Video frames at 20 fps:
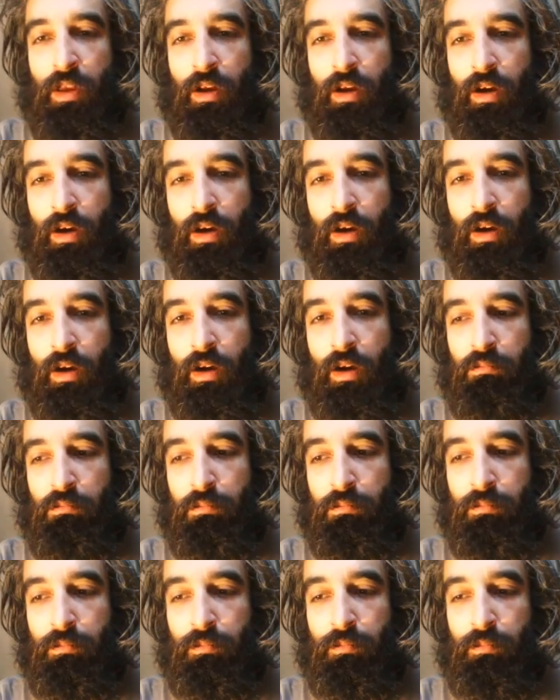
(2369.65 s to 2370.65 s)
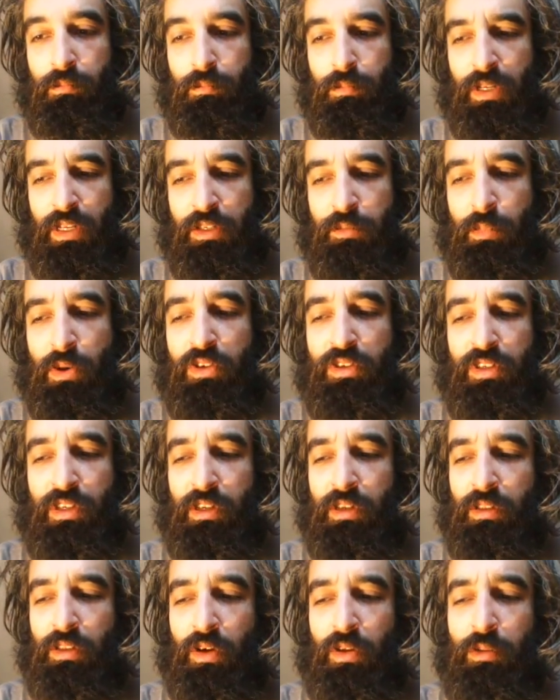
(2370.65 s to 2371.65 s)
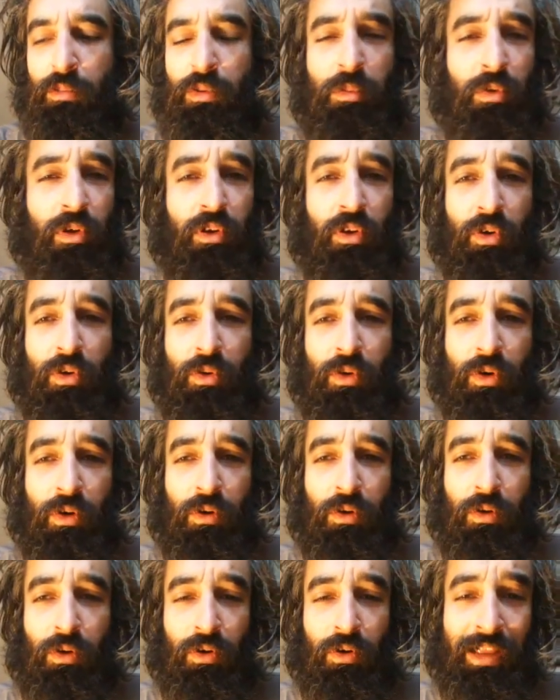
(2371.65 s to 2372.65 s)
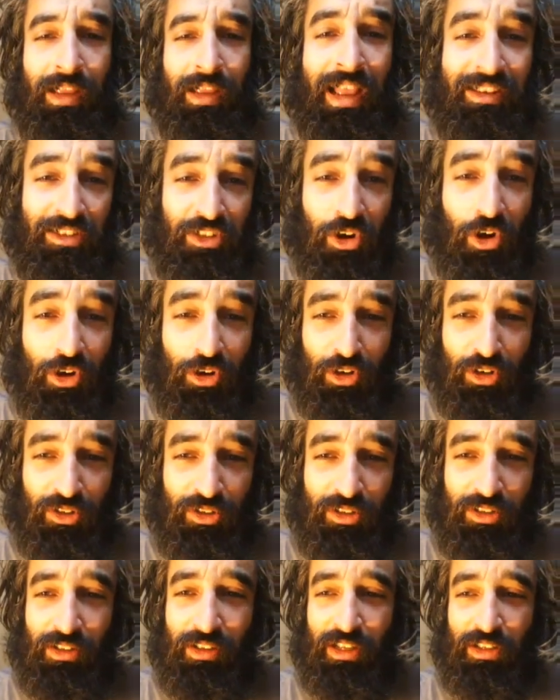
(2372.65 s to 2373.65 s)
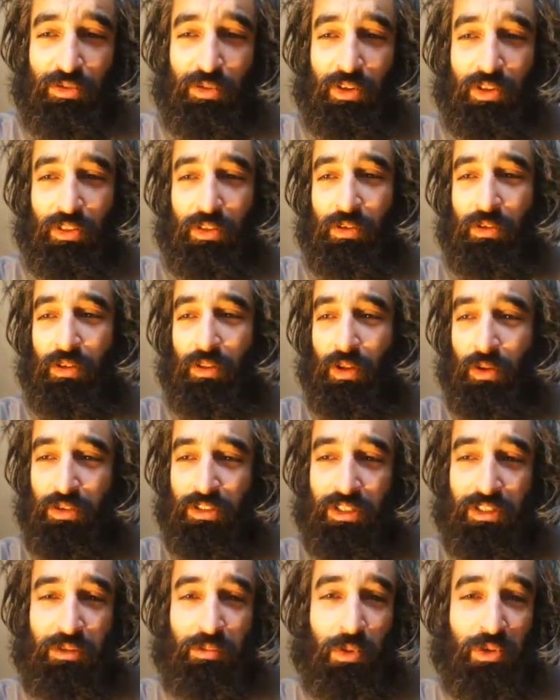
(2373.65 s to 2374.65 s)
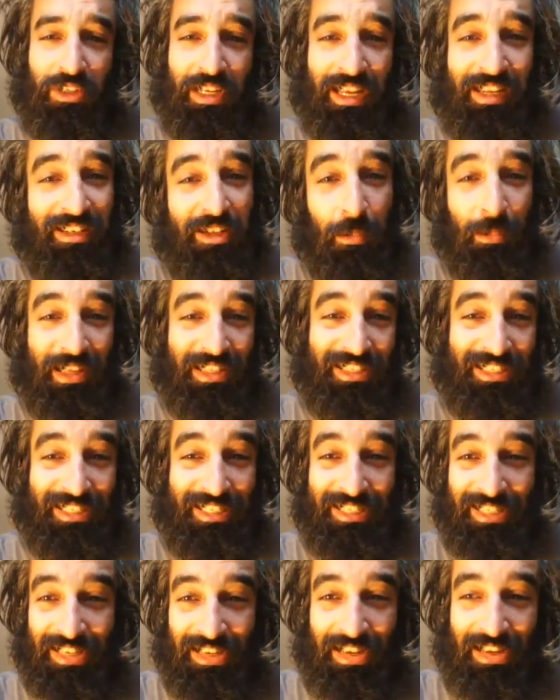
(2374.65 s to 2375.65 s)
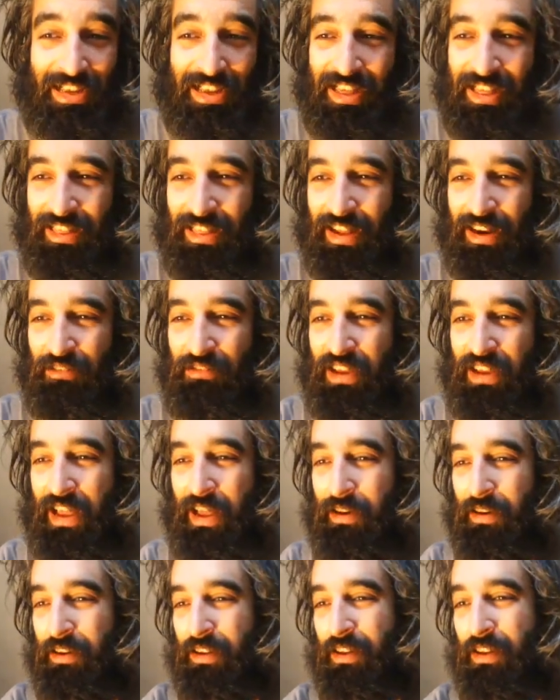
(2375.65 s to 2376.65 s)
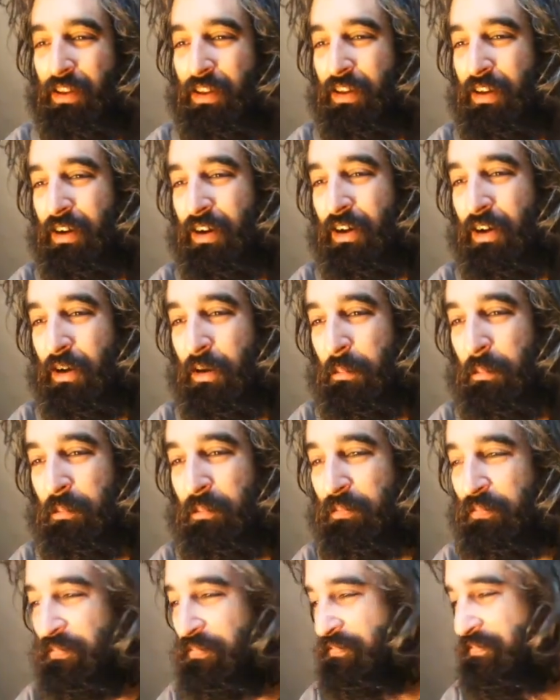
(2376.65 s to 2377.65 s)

Um, because mostly the only people I know are, are gang stalkers. That's really the closest, most intimates that I've had. Um...